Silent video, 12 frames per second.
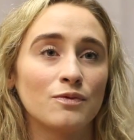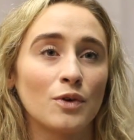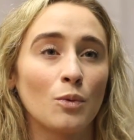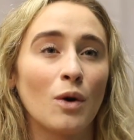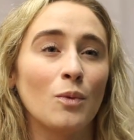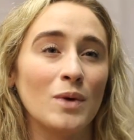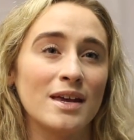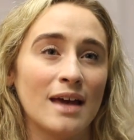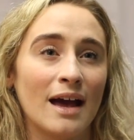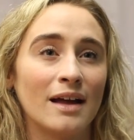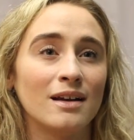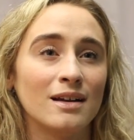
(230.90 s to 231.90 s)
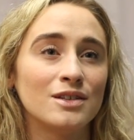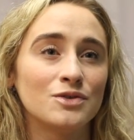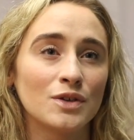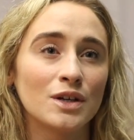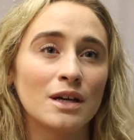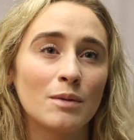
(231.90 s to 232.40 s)
for what we can is
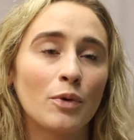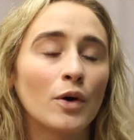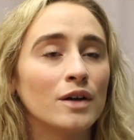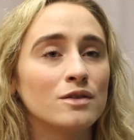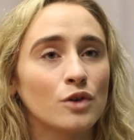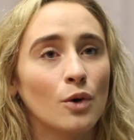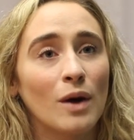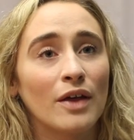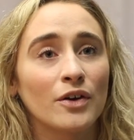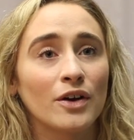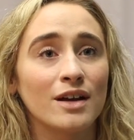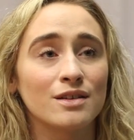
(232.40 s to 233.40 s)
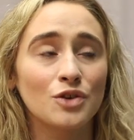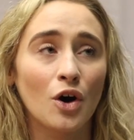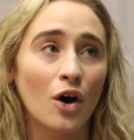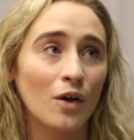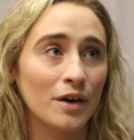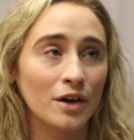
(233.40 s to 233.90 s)
really important. So whether it's
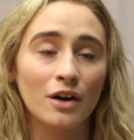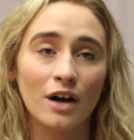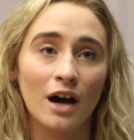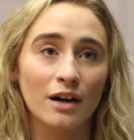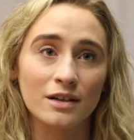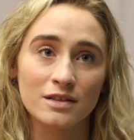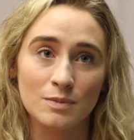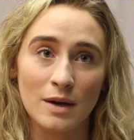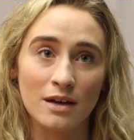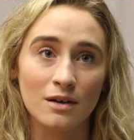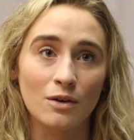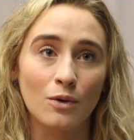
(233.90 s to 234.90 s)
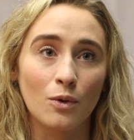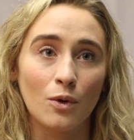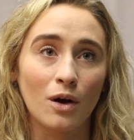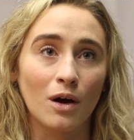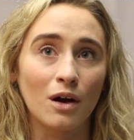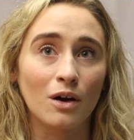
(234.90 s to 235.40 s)
calling your congressman
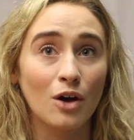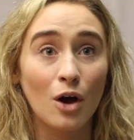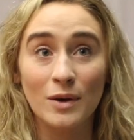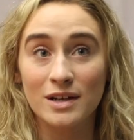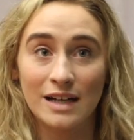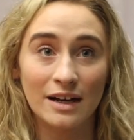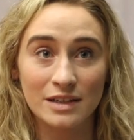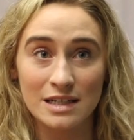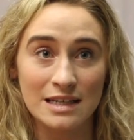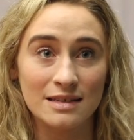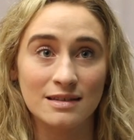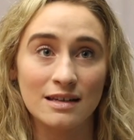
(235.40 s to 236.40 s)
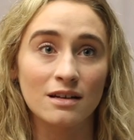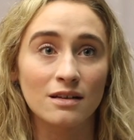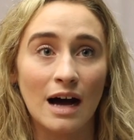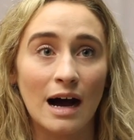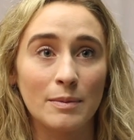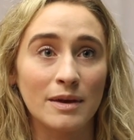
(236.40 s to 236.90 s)
or going down to DC to
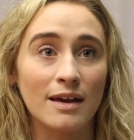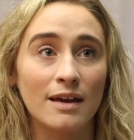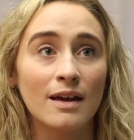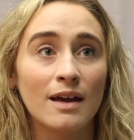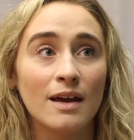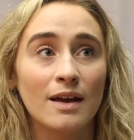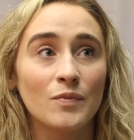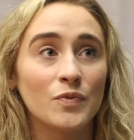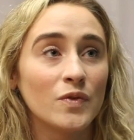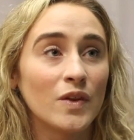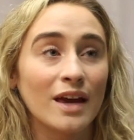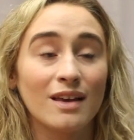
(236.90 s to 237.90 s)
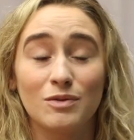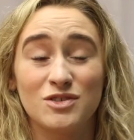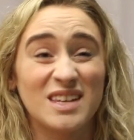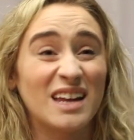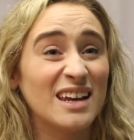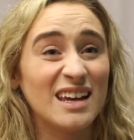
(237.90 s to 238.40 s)
lobby,
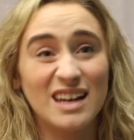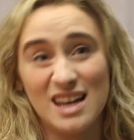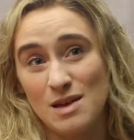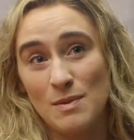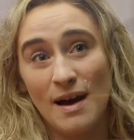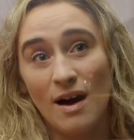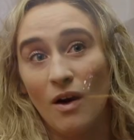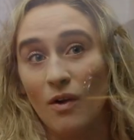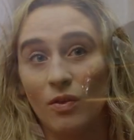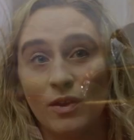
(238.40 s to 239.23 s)
sending an email,